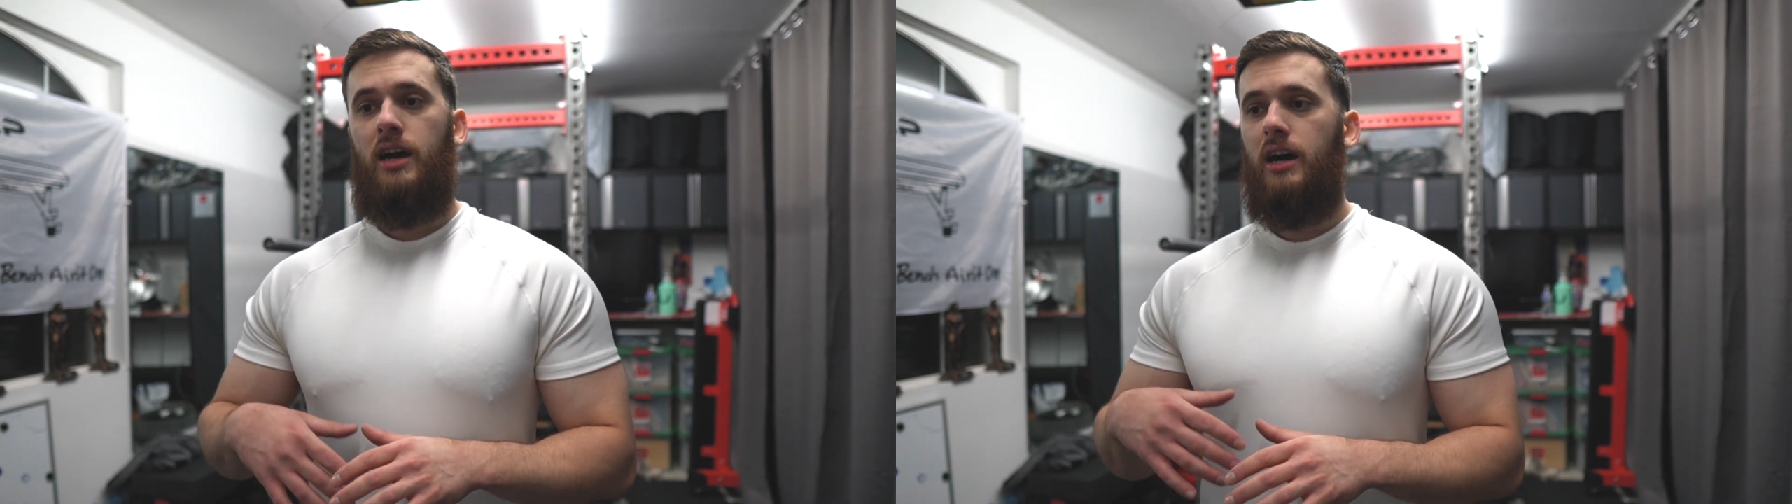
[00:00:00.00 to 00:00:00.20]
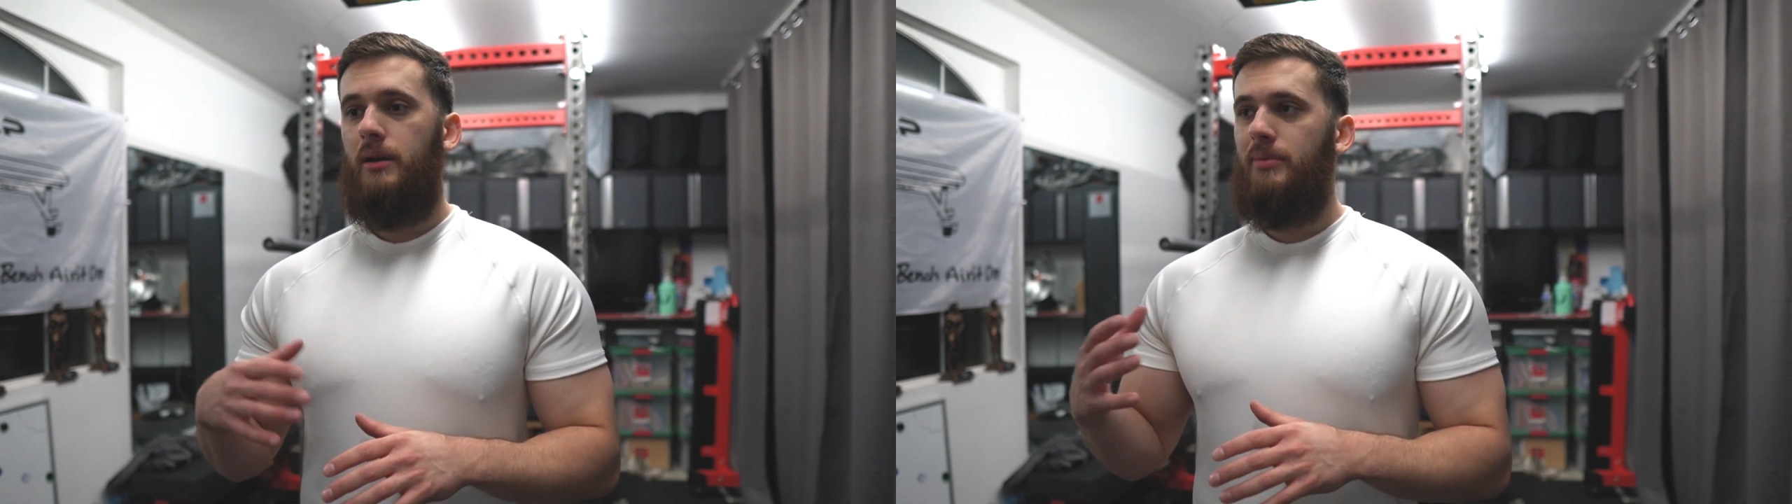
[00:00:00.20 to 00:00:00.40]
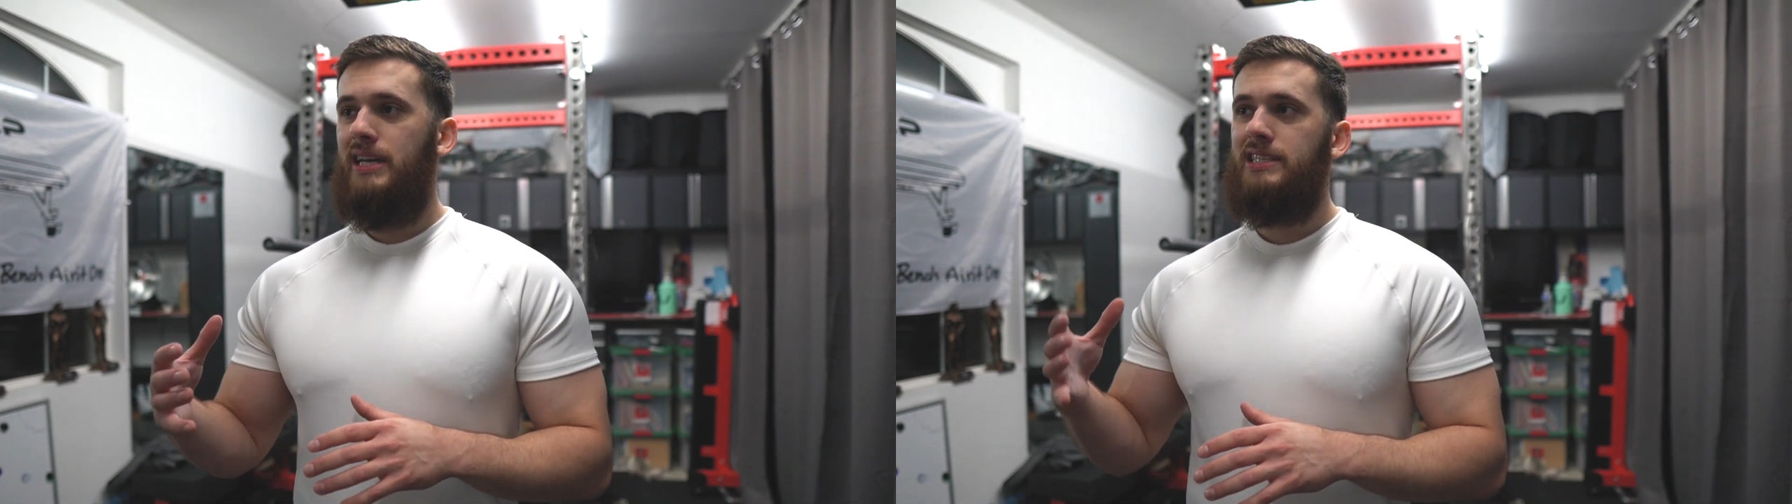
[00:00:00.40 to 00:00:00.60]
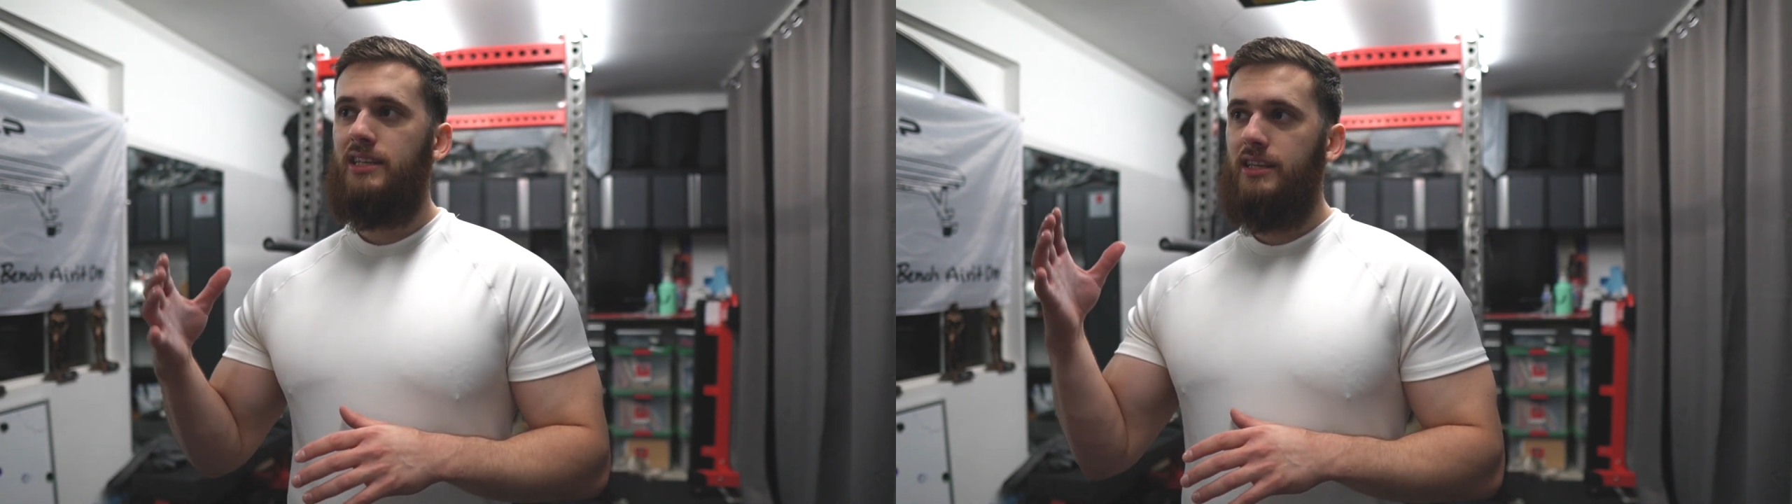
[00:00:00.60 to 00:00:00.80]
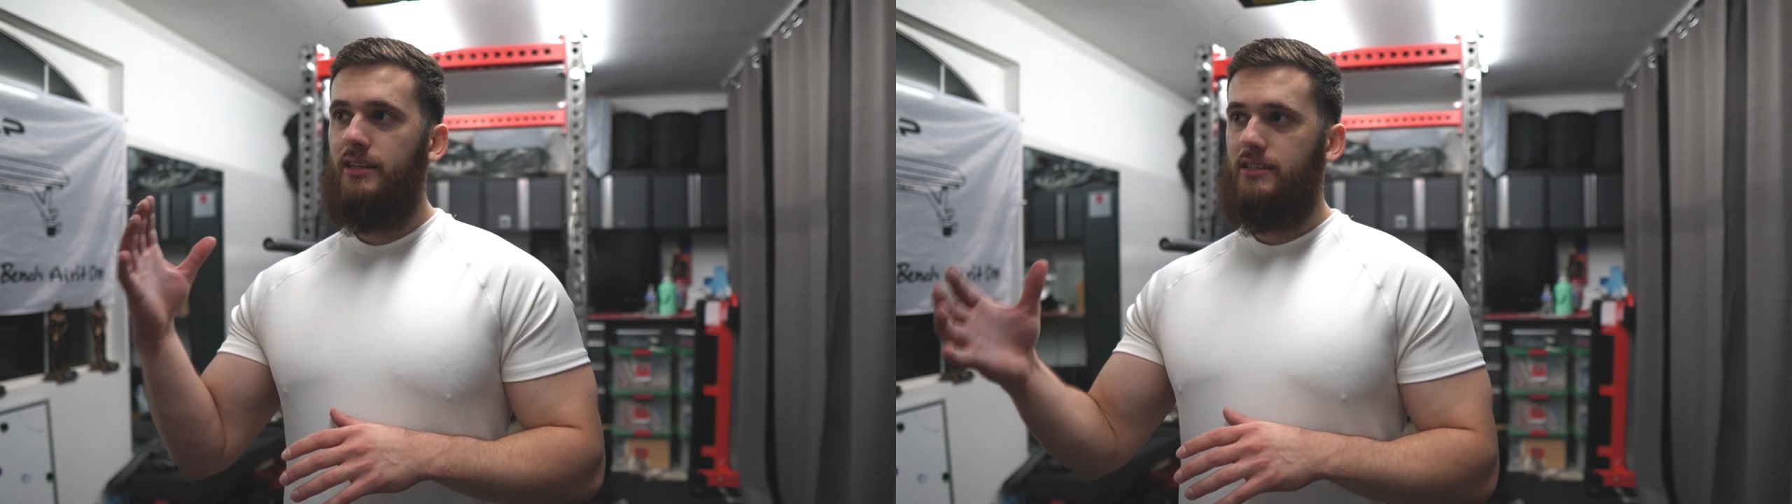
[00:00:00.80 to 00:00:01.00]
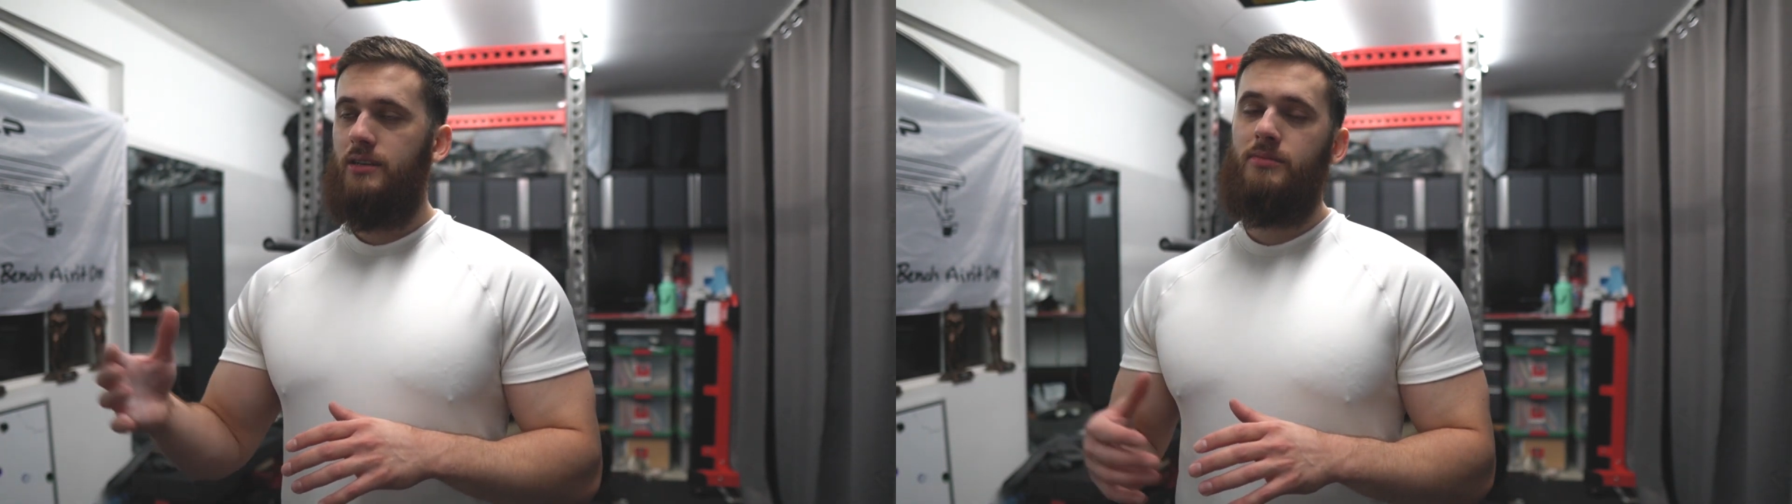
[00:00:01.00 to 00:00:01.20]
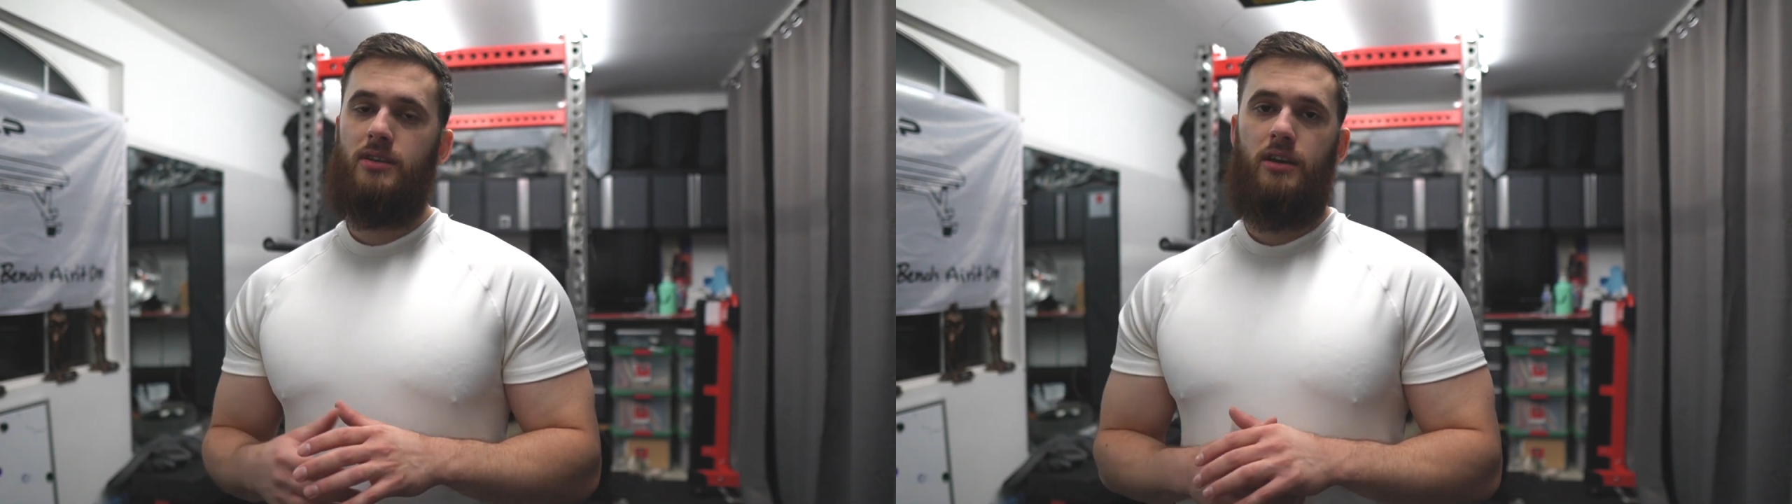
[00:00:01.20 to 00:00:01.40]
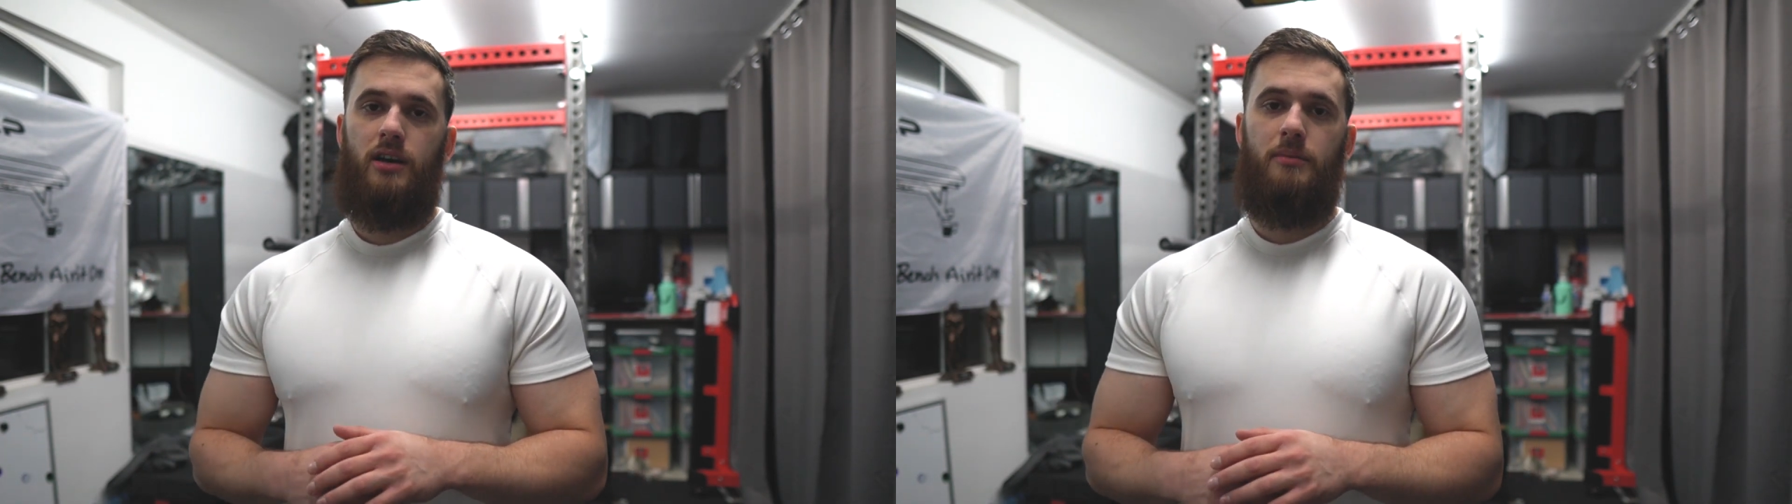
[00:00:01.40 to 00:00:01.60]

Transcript: and basically the gyms